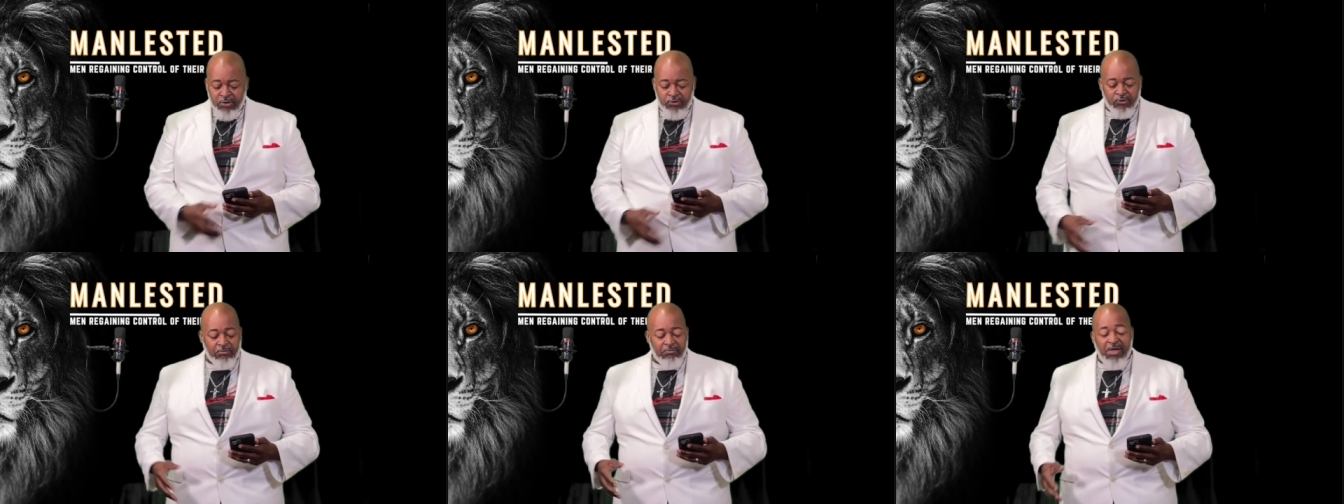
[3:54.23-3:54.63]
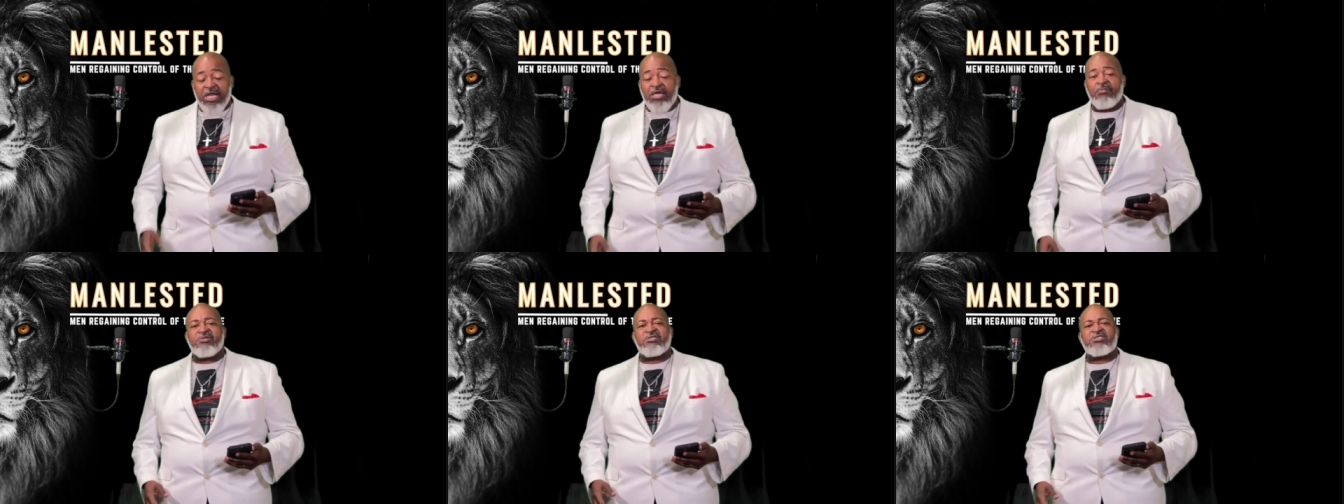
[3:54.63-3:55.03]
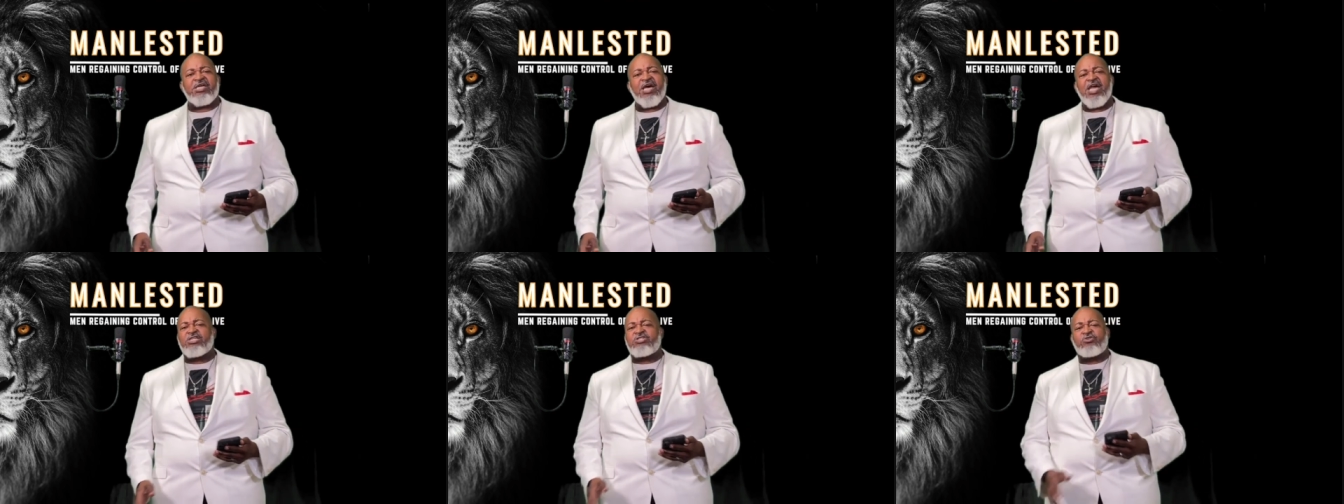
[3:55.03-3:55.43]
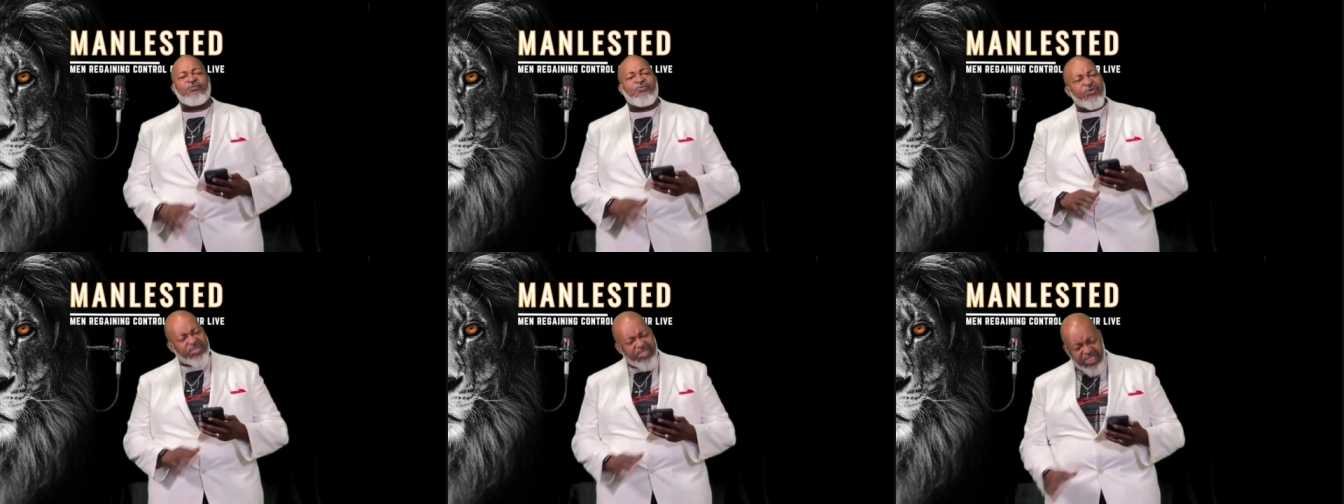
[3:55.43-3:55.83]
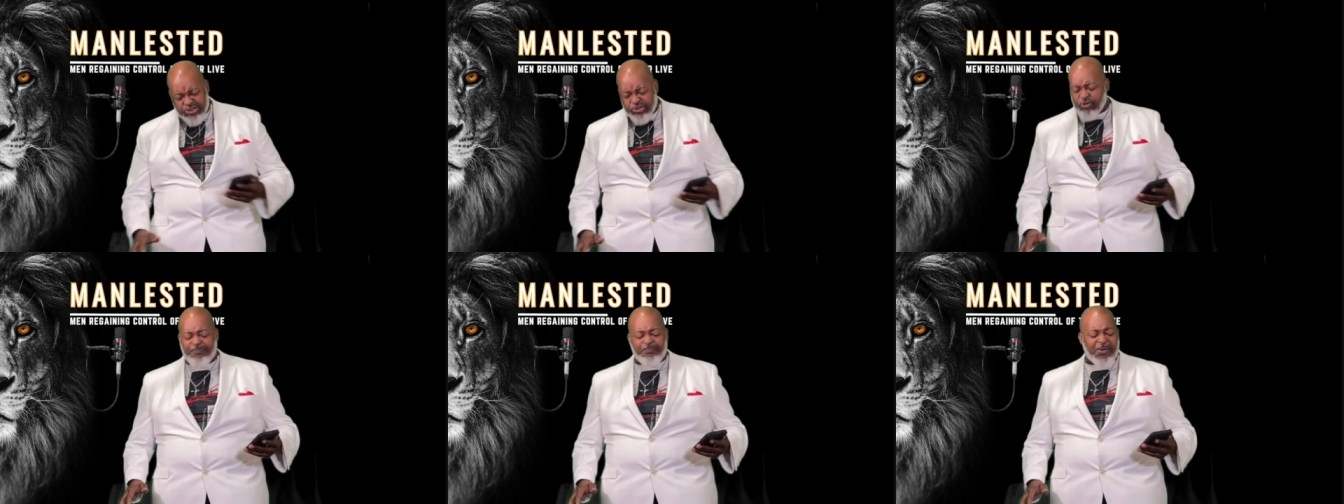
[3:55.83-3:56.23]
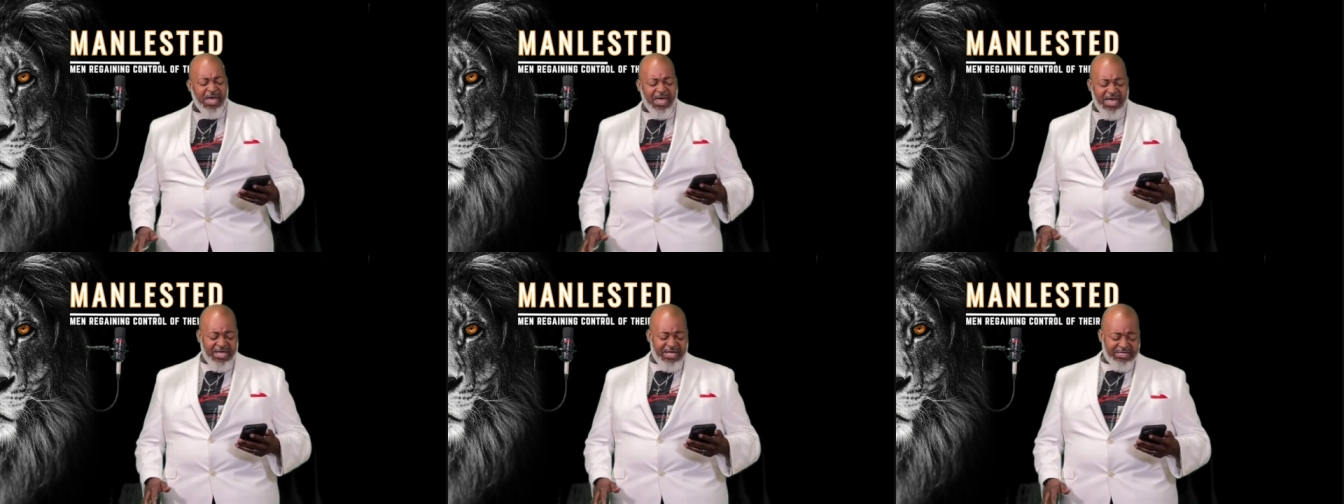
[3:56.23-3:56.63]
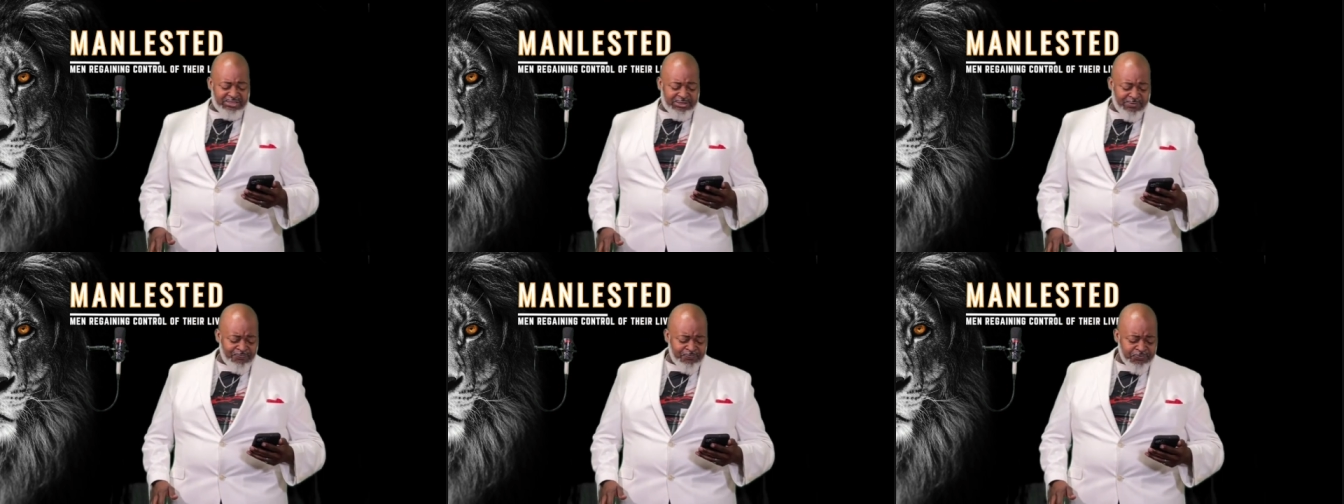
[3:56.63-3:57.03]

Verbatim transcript: You made a mistake, so forget your past.